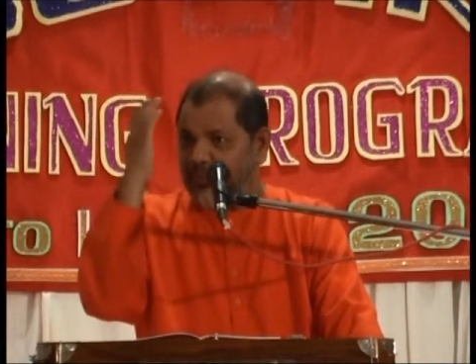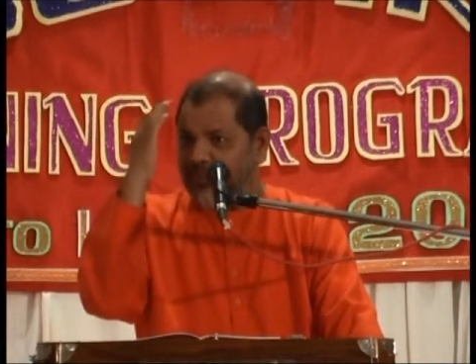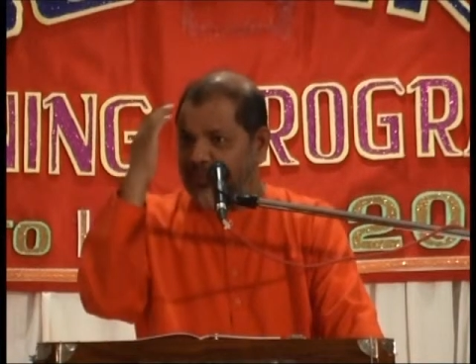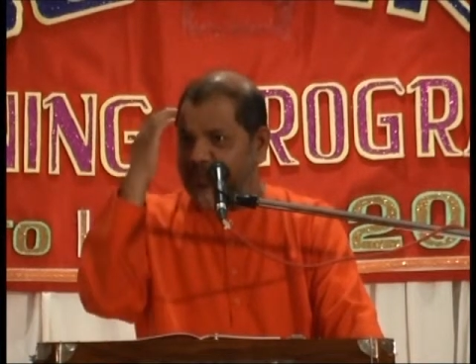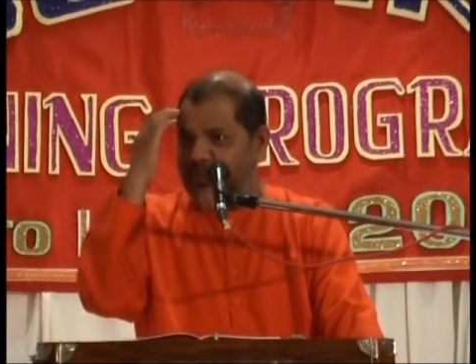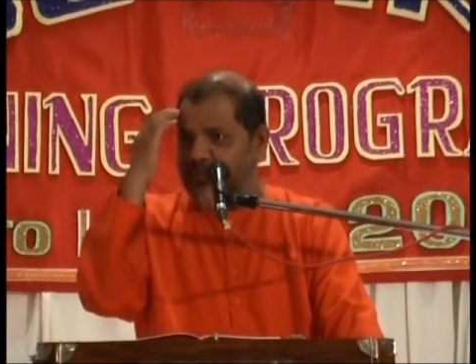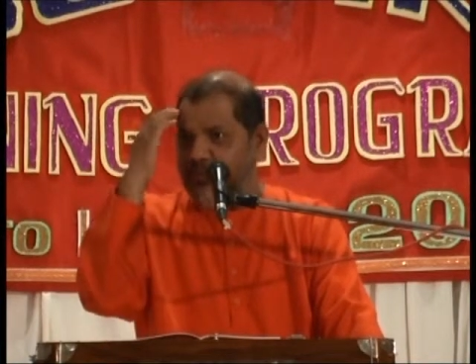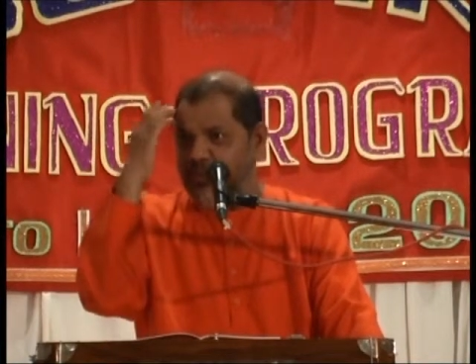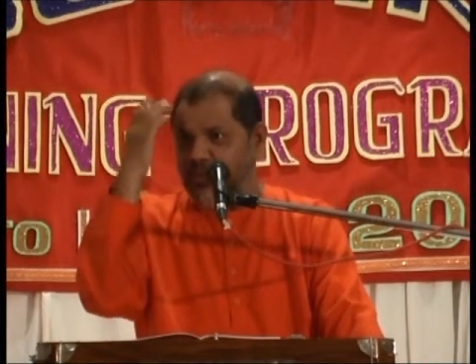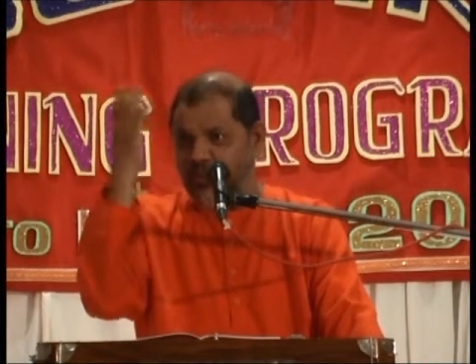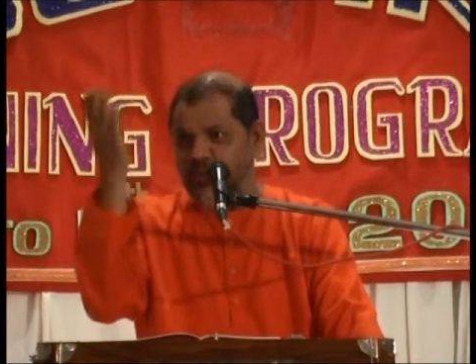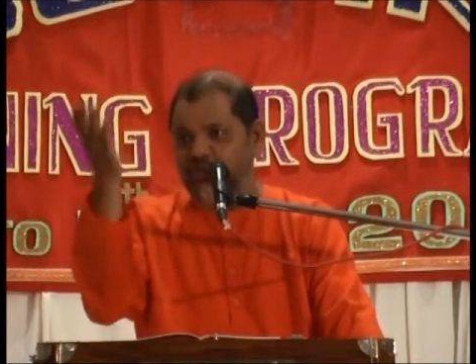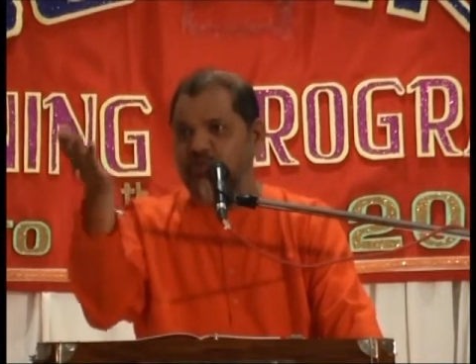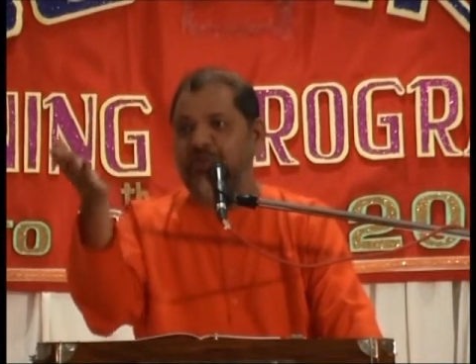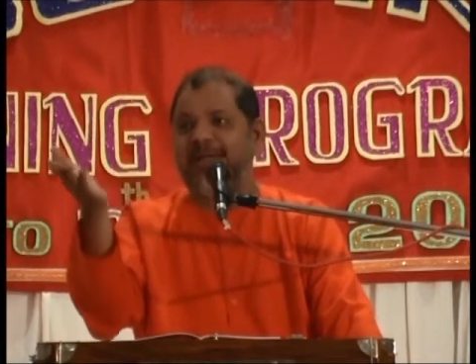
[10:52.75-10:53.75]
where you
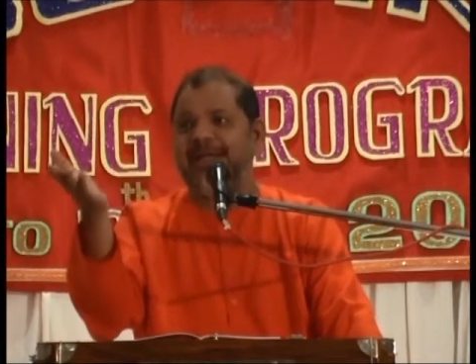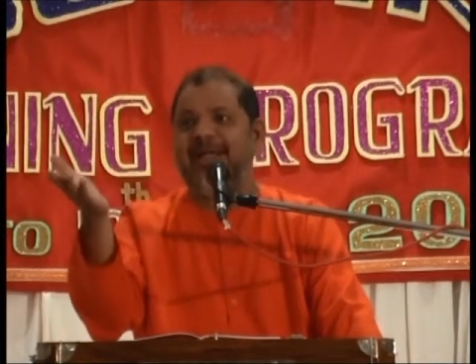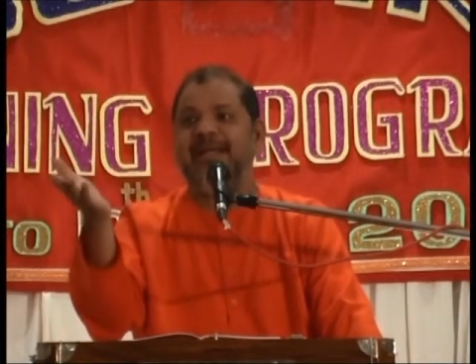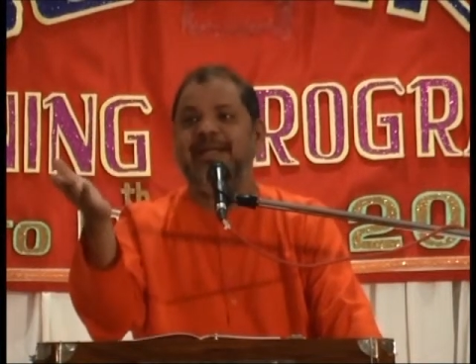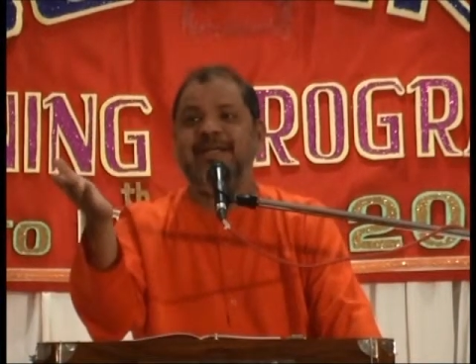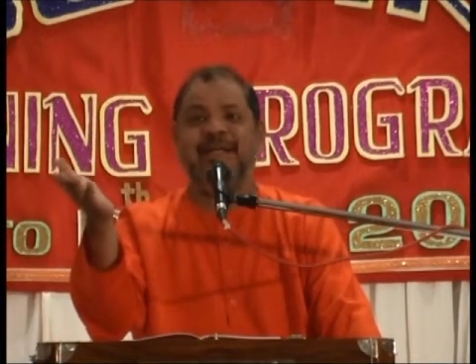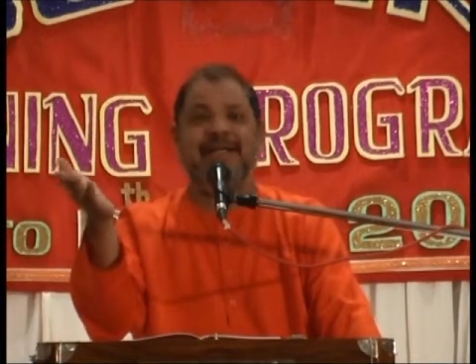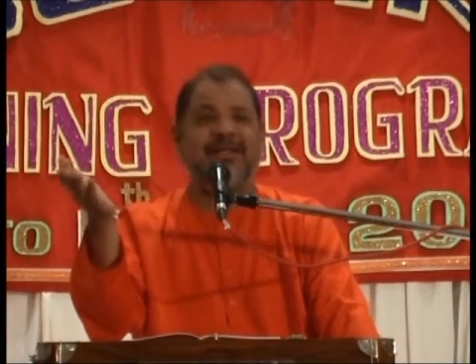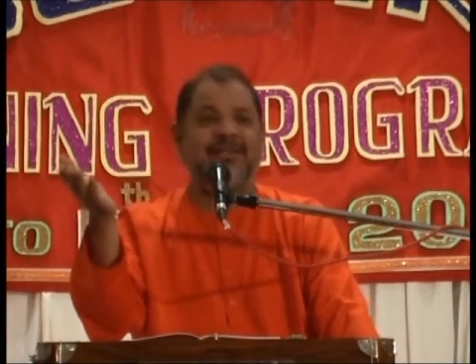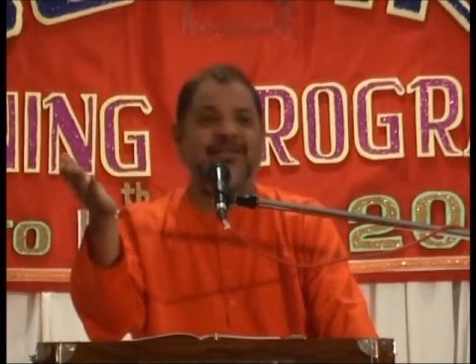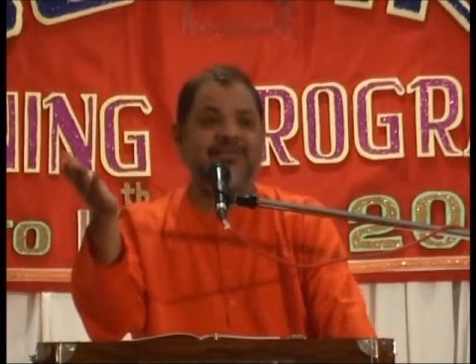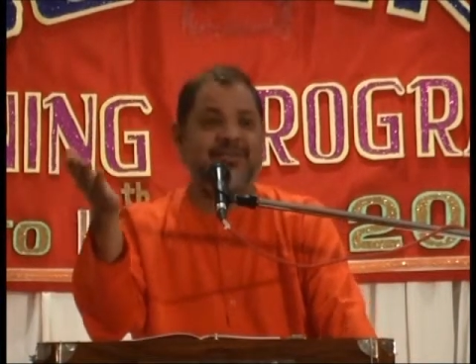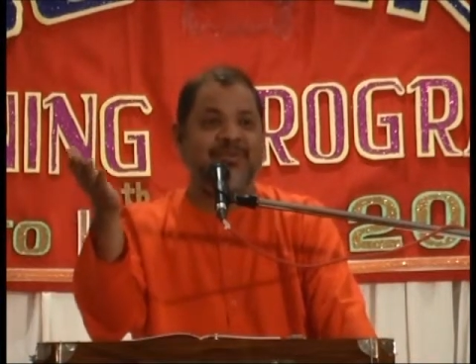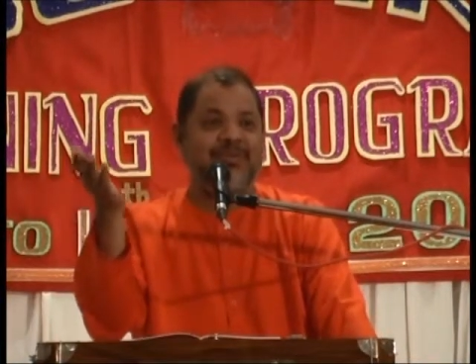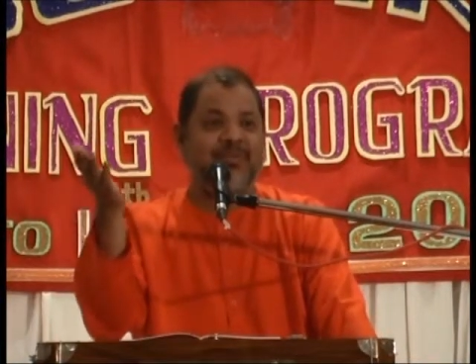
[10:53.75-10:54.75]
use your
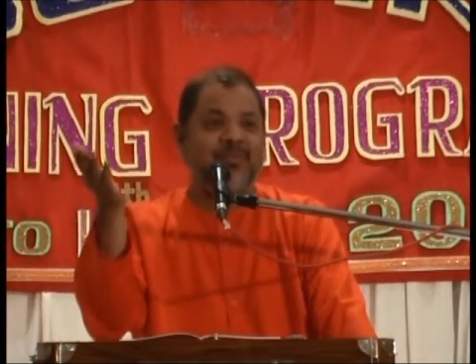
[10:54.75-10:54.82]
intellect,